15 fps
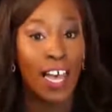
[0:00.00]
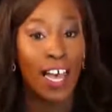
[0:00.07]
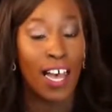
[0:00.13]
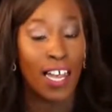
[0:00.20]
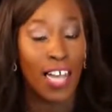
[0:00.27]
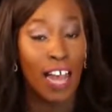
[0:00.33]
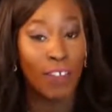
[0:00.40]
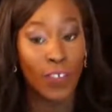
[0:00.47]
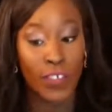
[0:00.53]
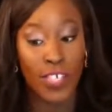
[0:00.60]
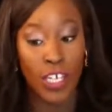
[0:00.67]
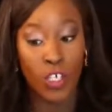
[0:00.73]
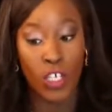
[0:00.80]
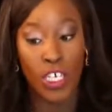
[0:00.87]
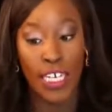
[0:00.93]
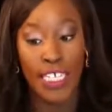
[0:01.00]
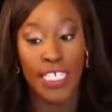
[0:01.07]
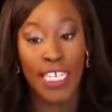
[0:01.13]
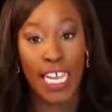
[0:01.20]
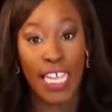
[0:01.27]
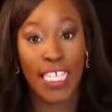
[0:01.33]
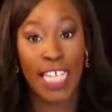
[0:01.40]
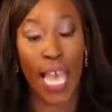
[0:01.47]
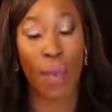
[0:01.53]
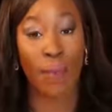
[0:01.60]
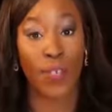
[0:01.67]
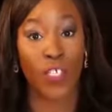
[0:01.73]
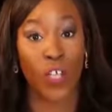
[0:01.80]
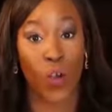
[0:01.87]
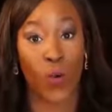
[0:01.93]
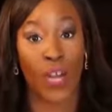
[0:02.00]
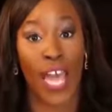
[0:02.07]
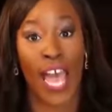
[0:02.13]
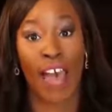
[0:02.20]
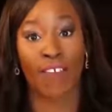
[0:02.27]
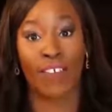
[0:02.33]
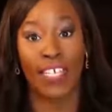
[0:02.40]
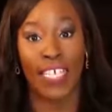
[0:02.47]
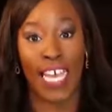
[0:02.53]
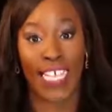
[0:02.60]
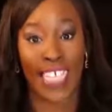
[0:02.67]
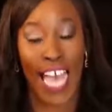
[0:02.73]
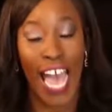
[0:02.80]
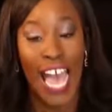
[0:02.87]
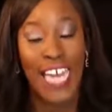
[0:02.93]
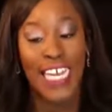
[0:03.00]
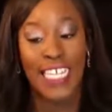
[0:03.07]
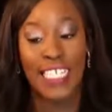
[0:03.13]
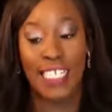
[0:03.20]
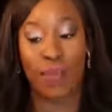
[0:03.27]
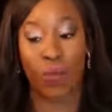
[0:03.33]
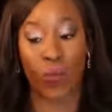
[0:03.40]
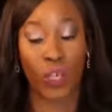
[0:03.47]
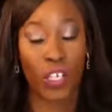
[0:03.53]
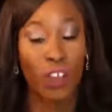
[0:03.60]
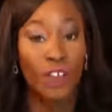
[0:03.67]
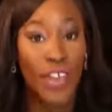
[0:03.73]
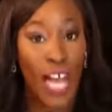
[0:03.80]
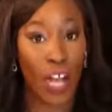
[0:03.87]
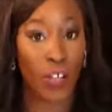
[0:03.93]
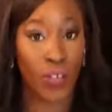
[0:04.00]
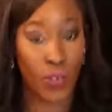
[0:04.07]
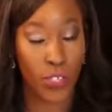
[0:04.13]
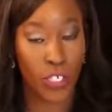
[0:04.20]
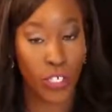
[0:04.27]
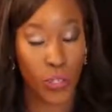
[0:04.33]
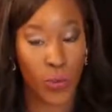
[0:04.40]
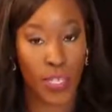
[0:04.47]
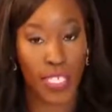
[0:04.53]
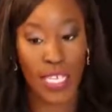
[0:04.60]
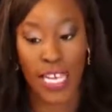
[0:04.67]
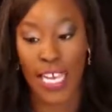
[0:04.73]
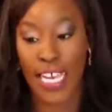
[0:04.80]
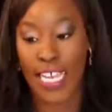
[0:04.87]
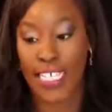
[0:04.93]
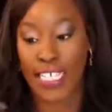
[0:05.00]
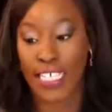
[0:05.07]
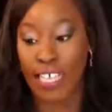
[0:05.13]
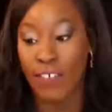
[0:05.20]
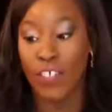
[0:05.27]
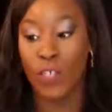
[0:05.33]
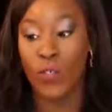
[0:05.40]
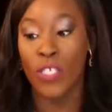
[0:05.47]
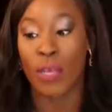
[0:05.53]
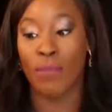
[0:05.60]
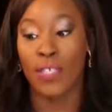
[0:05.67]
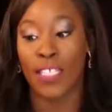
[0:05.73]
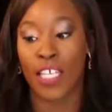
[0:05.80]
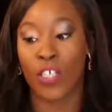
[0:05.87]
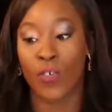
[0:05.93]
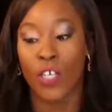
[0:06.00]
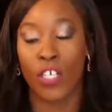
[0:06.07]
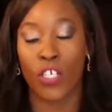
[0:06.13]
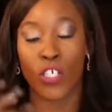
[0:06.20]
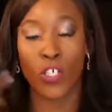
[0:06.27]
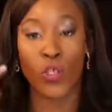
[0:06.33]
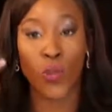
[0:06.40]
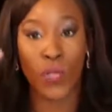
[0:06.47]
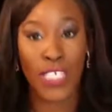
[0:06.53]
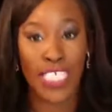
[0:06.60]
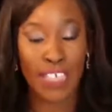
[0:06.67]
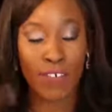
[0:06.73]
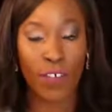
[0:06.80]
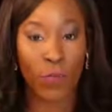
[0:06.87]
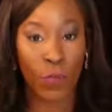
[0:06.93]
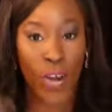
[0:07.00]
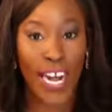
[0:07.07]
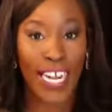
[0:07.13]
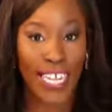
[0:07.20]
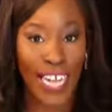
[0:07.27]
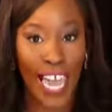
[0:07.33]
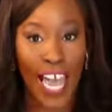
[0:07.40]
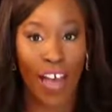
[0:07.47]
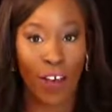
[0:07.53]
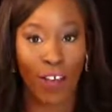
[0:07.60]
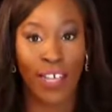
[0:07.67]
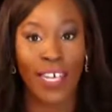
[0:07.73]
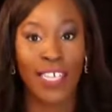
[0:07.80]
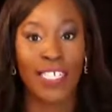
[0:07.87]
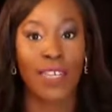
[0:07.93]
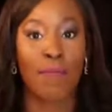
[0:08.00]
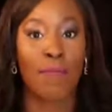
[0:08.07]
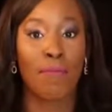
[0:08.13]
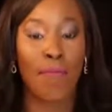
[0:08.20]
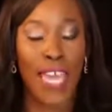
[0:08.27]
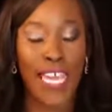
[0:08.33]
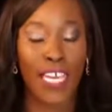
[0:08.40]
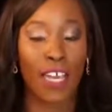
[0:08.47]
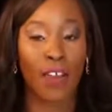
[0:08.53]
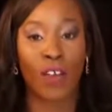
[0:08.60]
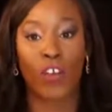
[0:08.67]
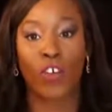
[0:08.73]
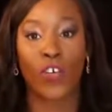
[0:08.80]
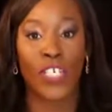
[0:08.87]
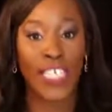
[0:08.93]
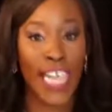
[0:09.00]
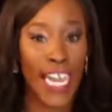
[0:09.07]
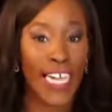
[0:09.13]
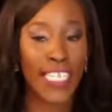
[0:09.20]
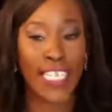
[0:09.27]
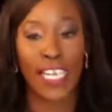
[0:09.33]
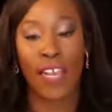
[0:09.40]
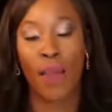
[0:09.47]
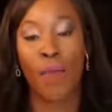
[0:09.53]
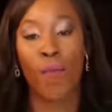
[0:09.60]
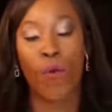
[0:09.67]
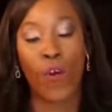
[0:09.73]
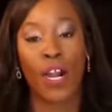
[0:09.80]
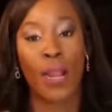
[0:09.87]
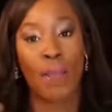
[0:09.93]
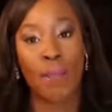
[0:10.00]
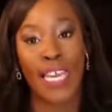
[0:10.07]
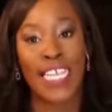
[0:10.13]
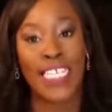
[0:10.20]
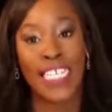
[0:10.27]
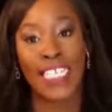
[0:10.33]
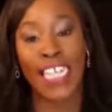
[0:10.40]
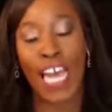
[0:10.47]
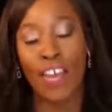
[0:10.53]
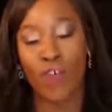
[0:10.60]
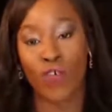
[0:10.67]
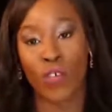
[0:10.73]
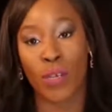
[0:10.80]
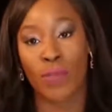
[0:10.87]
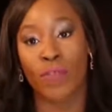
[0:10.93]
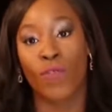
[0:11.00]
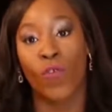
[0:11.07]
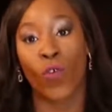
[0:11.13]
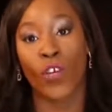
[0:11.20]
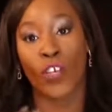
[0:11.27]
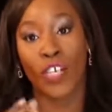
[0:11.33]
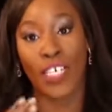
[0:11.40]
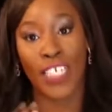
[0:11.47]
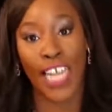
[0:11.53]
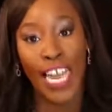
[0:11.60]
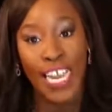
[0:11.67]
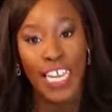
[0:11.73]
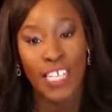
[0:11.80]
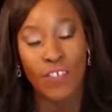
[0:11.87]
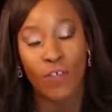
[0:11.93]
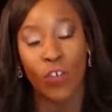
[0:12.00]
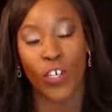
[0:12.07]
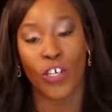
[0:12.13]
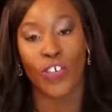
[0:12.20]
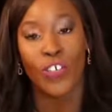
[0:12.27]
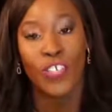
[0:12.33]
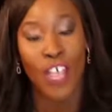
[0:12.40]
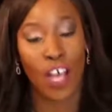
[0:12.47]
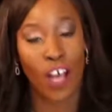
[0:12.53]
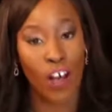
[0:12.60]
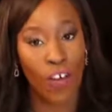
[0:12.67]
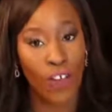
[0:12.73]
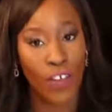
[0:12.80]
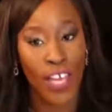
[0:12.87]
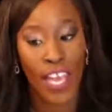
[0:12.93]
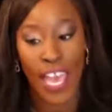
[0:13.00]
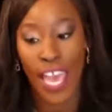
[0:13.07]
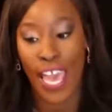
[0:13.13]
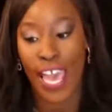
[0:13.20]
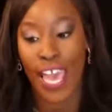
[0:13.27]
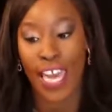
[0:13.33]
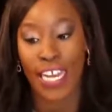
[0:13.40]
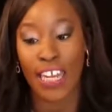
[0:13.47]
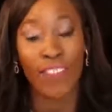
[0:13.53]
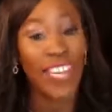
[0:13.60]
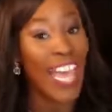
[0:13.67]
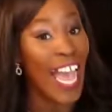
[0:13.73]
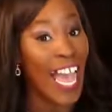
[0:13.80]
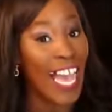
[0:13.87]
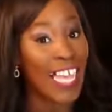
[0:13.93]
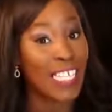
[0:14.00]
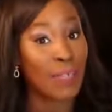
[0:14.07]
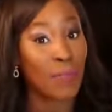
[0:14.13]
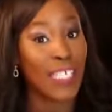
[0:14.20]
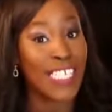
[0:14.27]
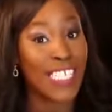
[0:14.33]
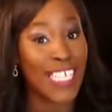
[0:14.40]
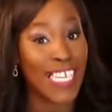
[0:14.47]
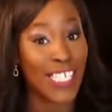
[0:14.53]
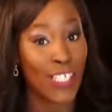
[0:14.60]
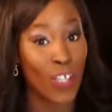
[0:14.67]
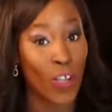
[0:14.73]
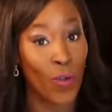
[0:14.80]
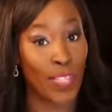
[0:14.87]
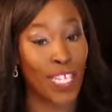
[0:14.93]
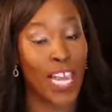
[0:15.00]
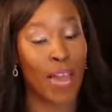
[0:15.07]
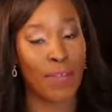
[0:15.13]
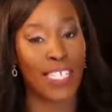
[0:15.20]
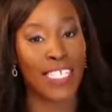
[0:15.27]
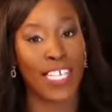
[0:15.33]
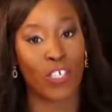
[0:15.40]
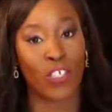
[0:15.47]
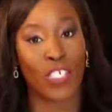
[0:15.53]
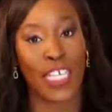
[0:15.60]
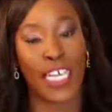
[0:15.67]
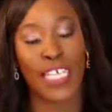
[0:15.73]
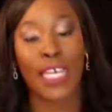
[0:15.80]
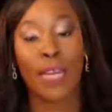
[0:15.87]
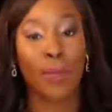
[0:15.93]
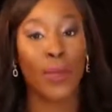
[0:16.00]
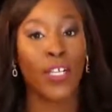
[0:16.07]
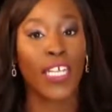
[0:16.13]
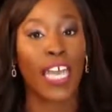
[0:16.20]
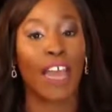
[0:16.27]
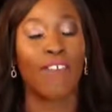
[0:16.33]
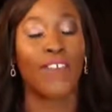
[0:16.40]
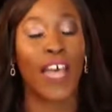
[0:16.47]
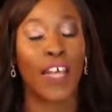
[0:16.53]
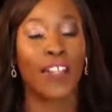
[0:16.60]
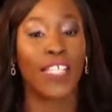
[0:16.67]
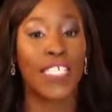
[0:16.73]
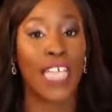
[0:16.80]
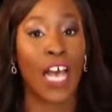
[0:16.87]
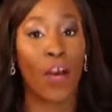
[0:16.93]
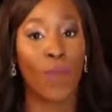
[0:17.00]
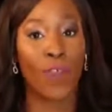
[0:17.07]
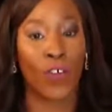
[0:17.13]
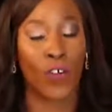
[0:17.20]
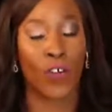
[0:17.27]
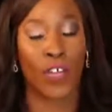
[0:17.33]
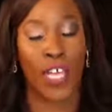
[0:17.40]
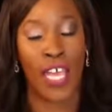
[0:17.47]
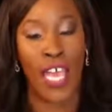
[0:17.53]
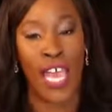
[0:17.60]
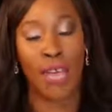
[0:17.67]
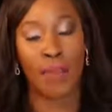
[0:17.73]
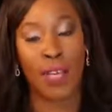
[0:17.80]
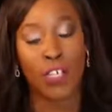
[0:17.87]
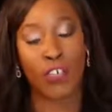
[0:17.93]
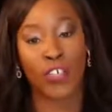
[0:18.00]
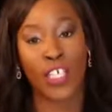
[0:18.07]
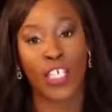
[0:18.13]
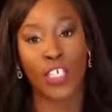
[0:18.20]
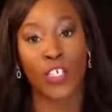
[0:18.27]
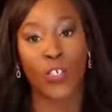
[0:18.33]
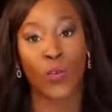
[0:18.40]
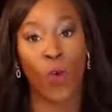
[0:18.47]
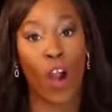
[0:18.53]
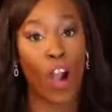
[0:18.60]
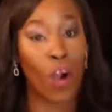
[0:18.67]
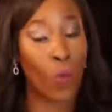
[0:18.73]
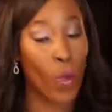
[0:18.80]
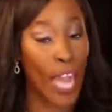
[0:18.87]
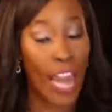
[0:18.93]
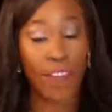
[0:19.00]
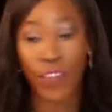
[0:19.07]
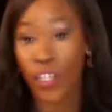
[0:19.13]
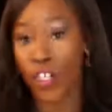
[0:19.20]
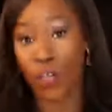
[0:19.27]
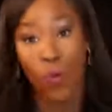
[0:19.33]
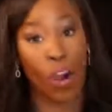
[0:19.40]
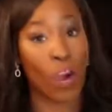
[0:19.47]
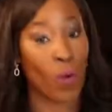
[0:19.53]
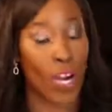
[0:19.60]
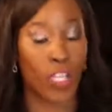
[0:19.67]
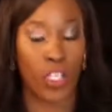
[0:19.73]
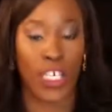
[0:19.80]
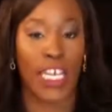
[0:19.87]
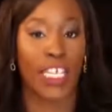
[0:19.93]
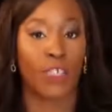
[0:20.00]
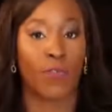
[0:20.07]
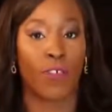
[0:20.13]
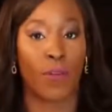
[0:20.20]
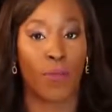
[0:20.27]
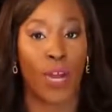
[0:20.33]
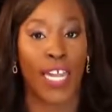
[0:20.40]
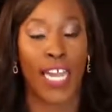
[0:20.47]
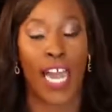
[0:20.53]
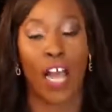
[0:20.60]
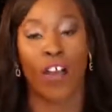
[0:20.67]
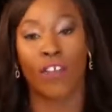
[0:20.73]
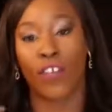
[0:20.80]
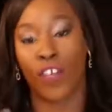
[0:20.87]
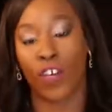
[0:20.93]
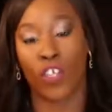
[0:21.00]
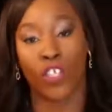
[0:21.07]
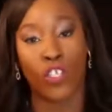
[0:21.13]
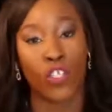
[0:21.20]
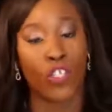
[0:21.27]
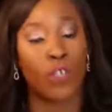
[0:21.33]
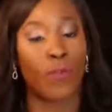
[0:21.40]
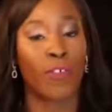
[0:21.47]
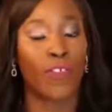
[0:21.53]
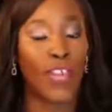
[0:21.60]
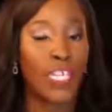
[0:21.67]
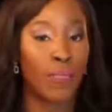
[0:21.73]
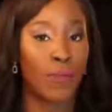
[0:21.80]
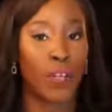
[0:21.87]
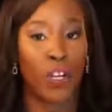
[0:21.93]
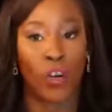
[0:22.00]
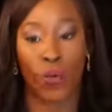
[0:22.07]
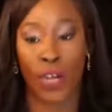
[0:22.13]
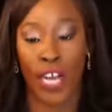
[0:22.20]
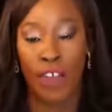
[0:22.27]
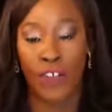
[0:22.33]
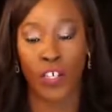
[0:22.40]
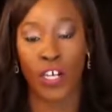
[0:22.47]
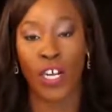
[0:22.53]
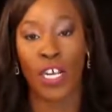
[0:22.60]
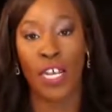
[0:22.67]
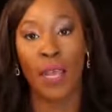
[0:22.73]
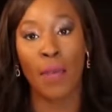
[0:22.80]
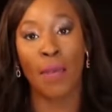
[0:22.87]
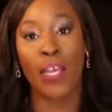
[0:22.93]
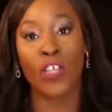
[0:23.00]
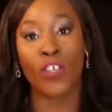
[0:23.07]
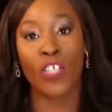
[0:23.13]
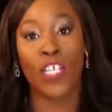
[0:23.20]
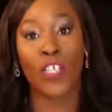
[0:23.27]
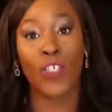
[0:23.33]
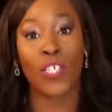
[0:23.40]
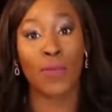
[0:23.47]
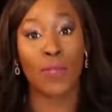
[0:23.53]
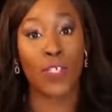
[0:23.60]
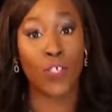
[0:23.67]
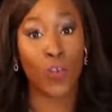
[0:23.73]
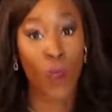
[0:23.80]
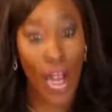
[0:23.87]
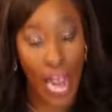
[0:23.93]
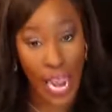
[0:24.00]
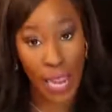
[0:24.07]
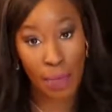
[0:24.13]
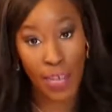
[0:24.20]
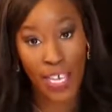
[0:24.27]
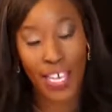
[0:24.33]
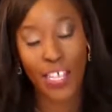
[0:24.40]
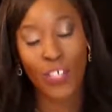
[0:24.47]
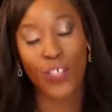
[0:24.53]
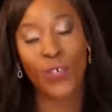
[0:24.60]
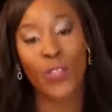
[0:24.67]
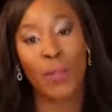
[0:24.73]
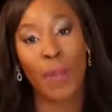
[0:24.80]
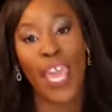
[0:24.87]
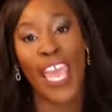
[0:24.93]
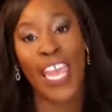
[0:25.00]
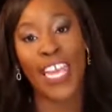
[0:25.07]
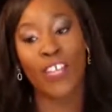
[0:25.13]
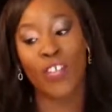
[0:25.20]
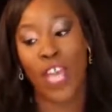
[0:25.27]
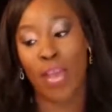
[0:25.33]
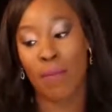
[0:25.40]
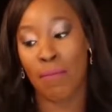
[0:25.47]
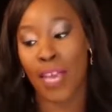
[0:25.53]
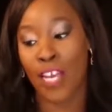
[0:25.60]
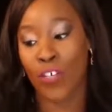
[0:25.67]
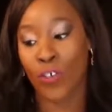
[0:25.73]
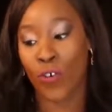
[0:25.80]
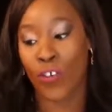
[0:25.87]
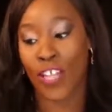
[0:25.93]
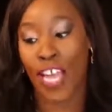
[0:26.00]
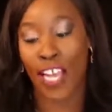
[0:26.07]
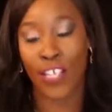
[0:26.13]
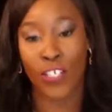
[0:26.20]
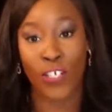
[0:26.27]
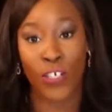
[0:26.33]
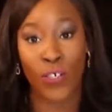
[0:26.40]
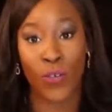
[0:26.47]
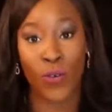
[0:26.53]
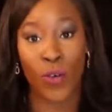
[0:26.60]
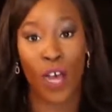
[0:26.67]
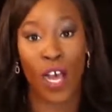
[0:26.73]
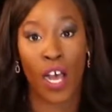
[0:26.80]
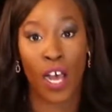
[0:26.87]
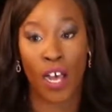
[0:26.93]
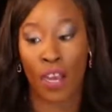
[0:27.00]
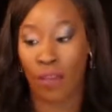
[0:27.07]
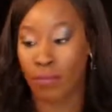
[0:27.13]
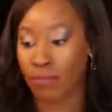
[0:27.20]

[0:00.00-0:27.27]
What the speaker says: conversation and today's episode has added some real value to you, and it's giving you something that you can use even right now to create more amazing live streams for your clients, for yourself. And if it has, please let us know in the comment section. Say, Kimberly, I found this helpful. And make sure that you are, wherever you are watching us from right now, if you're on YouTube or Facebook or whatever, make sure that you subscribe to the page and make sure that you, why,